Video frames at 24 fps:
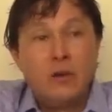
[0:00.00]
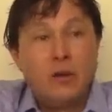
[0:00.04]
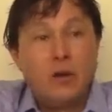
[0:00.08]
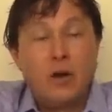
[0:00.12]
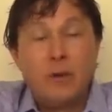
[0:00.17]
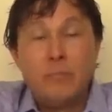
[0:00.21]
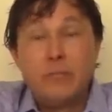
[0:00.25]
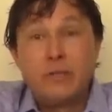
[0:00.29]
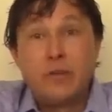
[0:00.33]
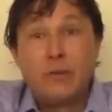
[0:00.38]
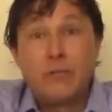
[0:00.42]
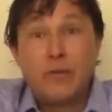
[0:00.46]

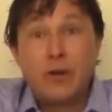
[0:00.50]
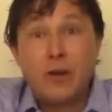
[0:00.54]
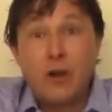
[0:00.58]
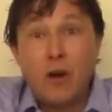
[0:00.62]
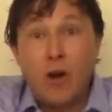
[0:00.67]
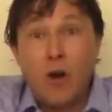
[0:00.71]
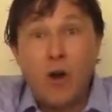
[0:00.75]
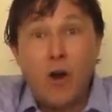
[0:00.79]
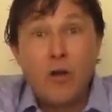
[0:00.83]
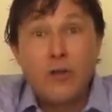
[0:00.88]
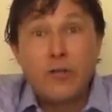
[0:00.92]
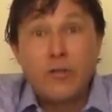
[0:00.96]
um,
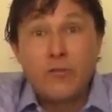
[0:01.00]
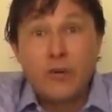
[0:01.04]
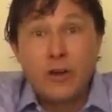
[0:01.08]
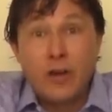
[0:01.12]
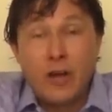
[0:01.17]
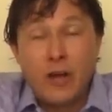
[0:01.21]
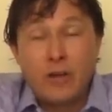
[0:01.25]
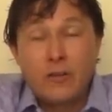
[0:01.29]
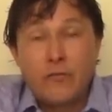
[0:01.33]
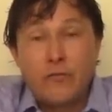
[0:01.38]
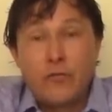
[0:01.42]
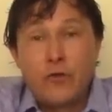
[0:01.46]
different, all
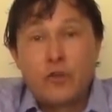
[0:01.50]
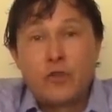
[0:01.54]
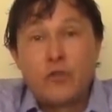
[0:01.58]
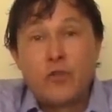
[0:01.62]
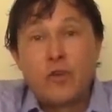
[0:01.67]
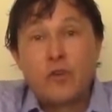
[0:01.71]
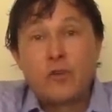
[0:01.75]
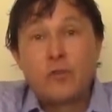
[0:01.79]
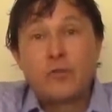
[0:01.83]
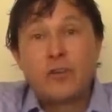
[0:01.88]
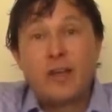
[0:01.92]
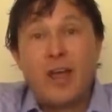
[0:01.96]
different kinds of fruits
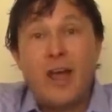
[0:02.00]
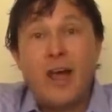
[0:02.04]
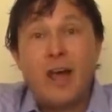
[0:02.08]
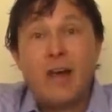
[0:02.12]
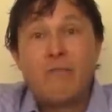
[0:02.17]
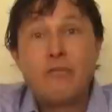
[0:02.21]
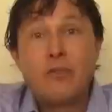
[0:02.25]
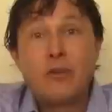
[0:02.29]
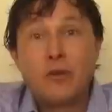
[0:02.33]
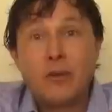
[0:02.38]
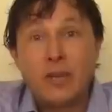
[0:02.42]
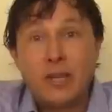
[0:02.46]
and vegetables
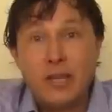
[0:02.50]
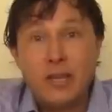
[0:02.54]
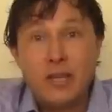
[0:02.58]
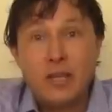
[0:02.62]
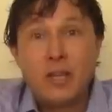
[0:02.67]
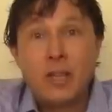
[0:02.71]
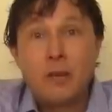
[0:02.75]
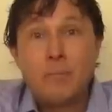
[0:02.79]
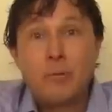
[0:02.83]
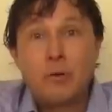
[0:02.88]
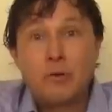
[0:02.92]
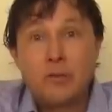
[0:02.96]
have their
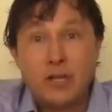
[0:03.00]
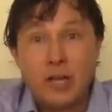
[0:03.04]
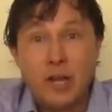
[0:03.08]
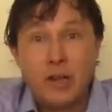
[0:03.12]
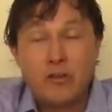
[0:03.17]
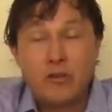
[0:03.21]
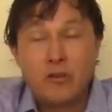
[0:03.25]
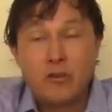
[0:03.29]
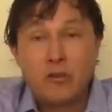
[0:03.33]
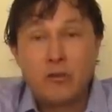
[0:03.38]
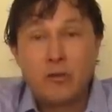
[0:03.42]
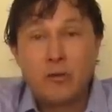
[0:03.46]
healing
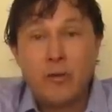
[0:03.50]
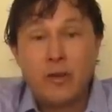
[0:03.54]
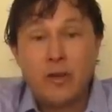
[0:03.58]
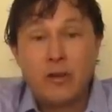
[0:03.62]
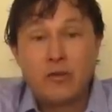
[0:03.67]
potential,